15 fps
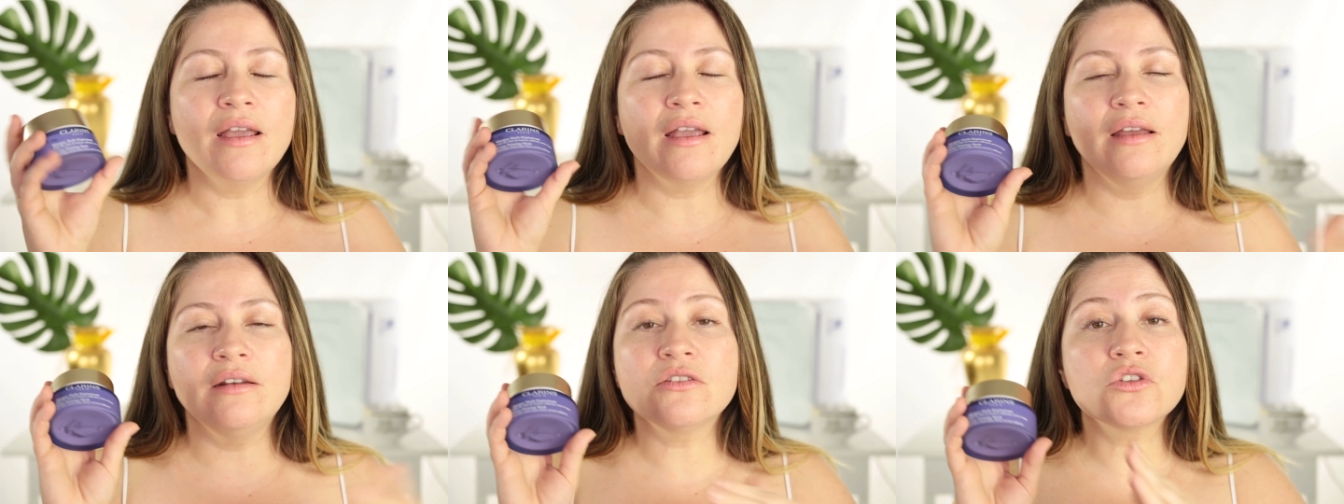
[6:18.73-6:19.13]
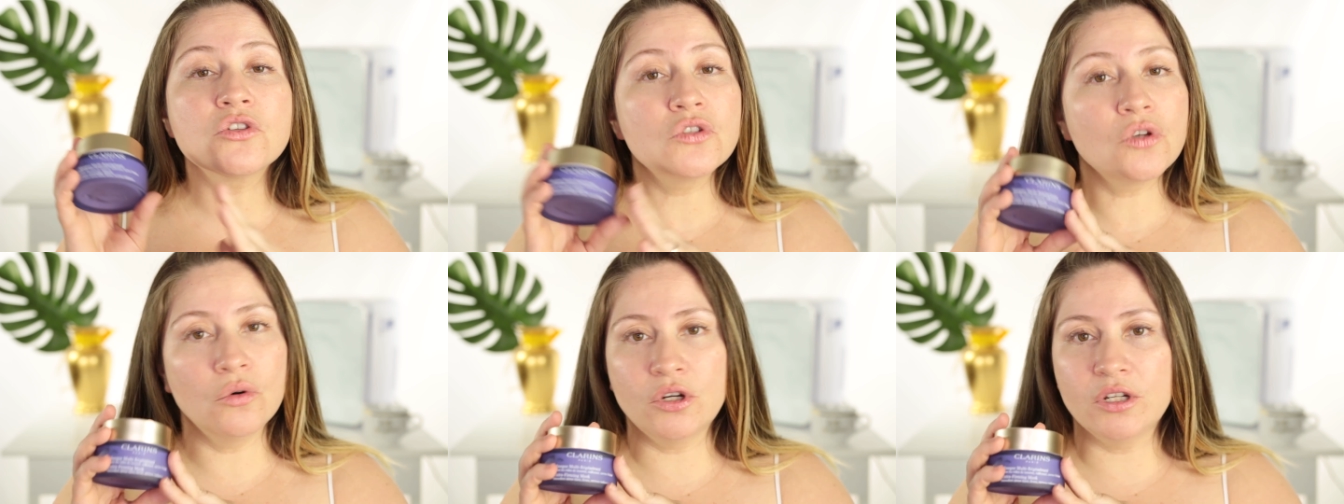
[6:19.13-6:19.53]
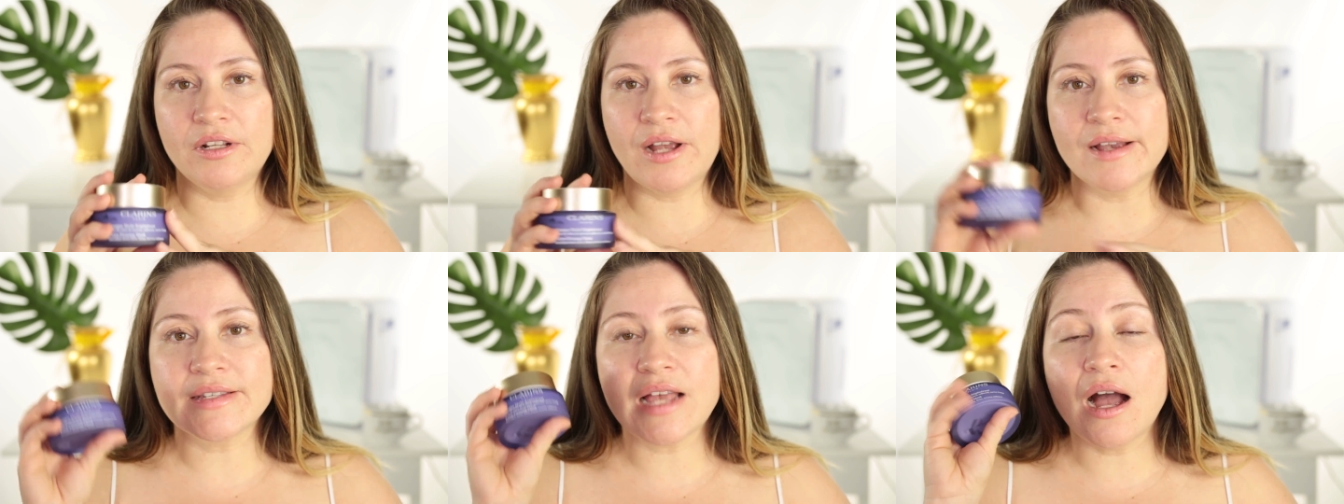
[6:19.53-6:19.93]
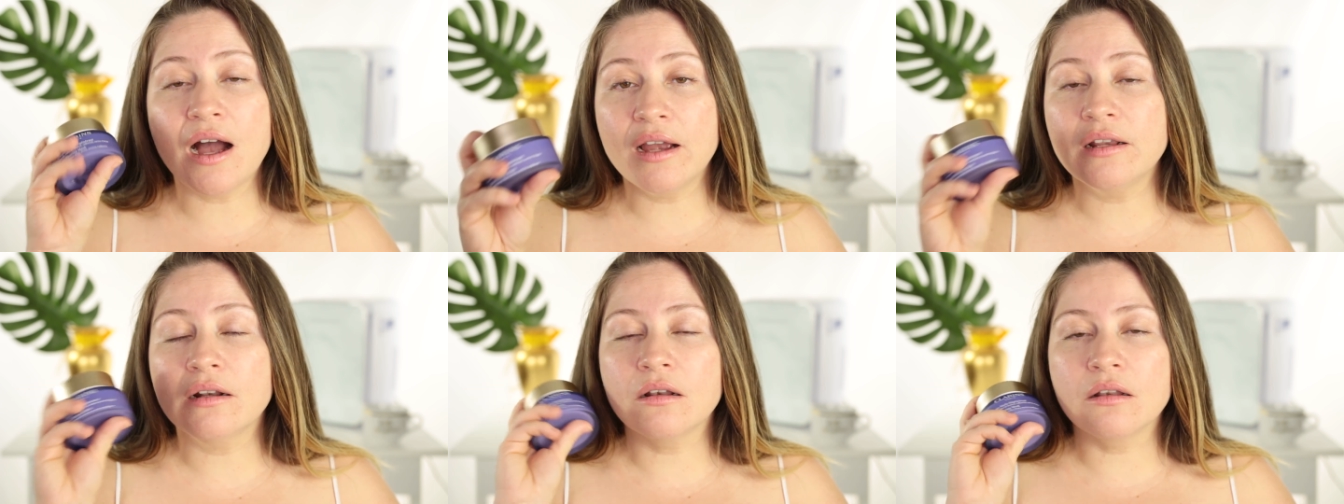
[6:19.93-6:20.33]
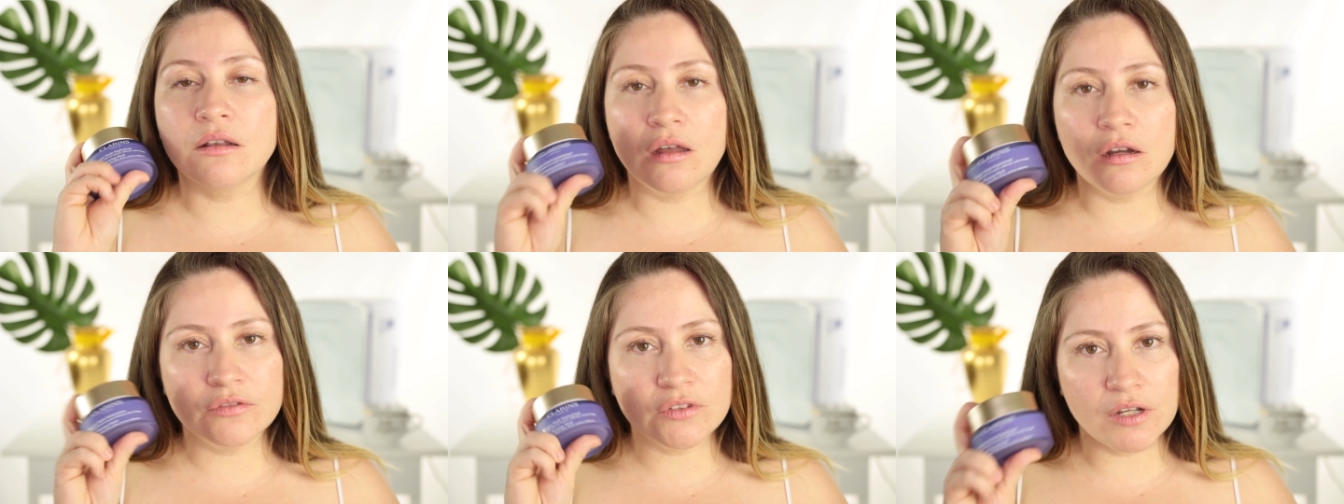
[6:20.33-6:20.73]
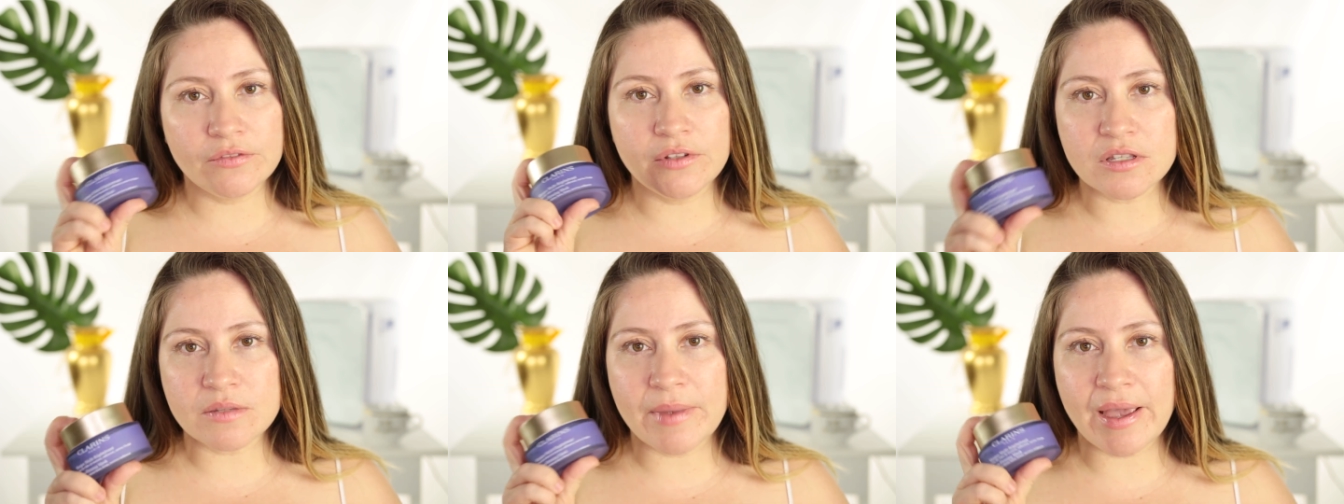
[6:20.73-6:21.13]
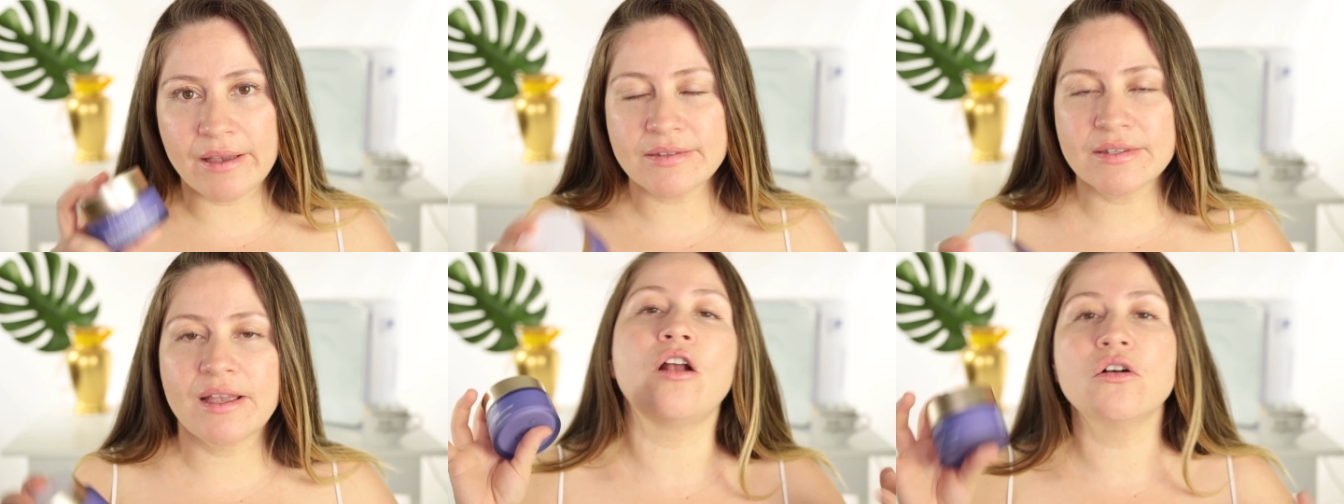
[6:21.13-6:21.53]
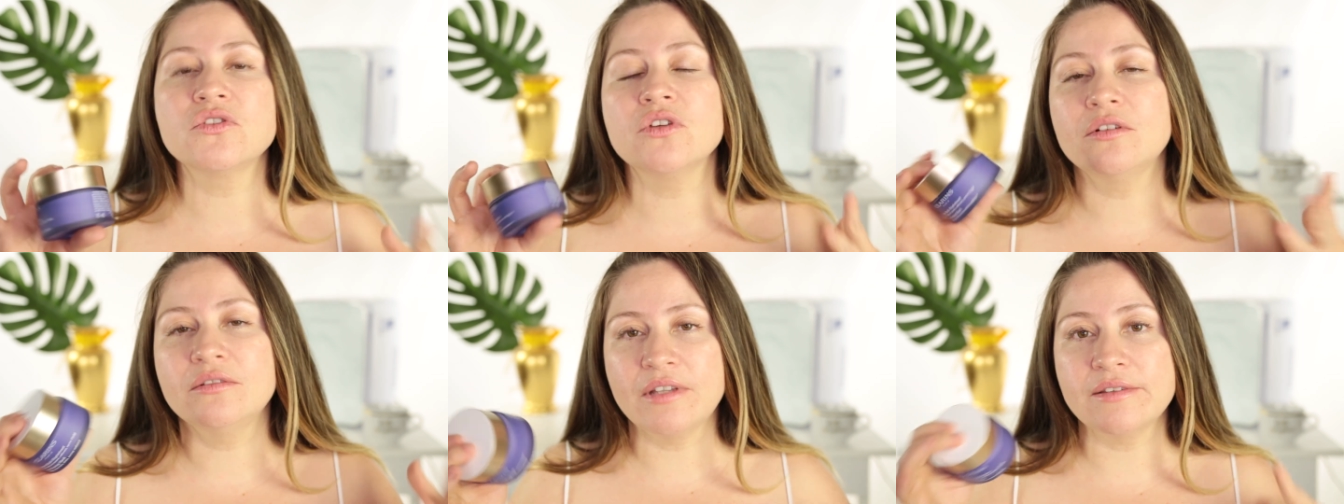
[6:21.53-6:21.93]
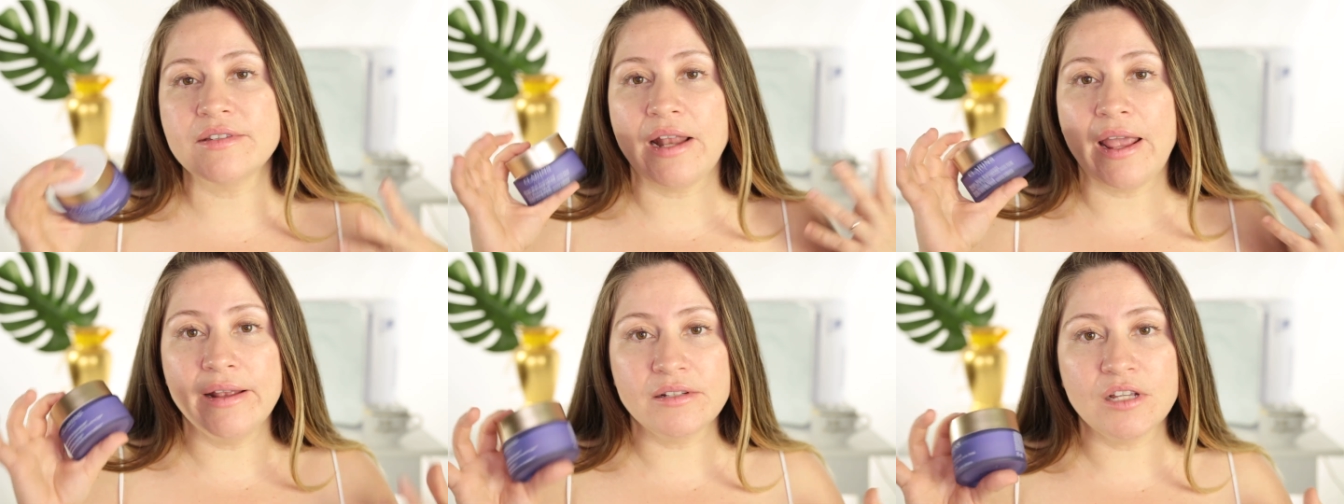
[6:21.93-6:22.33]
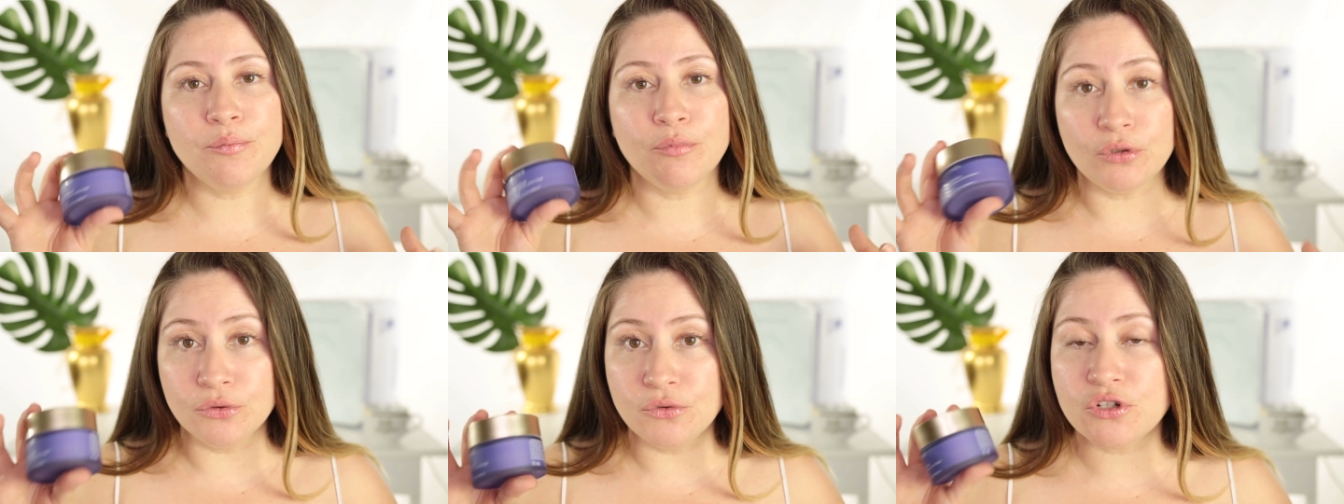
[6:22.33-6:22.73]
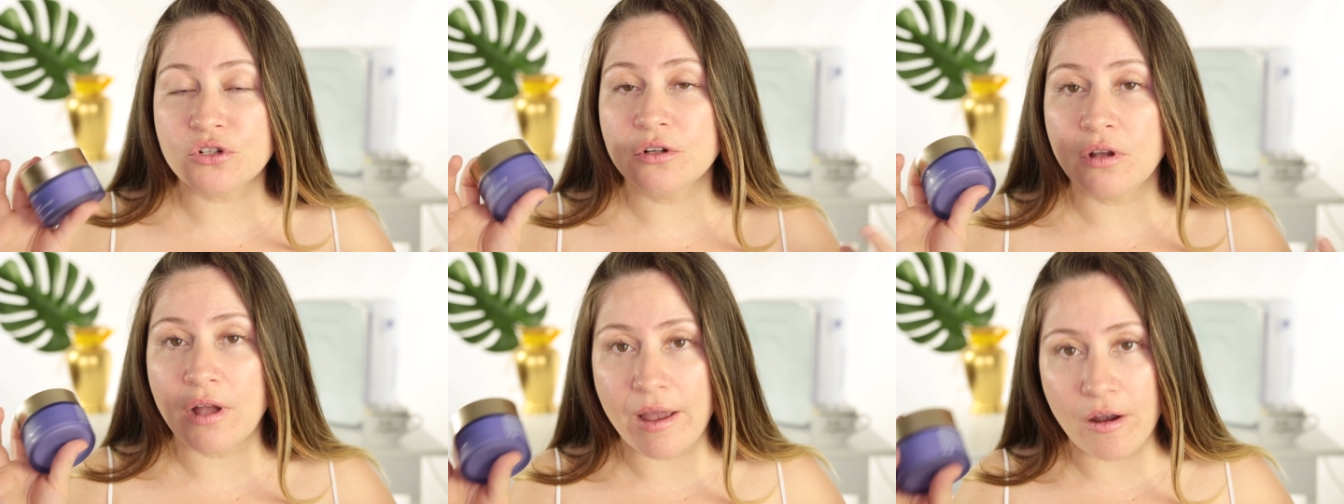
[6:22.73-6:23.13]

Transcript: and it's so good guys i love love this mask it also contains an anti-pollution